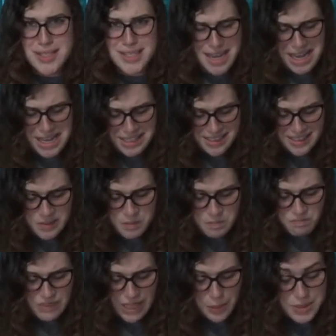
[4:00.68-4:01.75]
not.
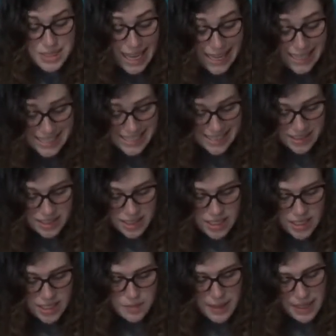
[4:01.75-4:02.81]
I was hiding.
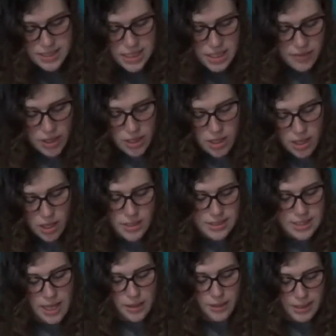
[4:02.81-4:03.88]
The backseat of our car is
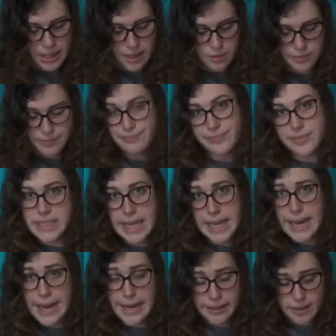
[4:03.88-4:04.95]
hollowed out. Dad
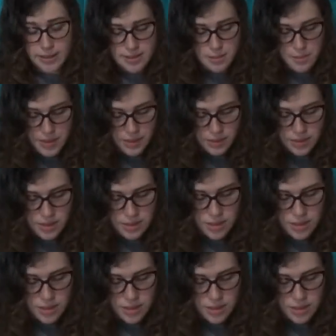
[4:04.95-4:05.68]
had it custom built."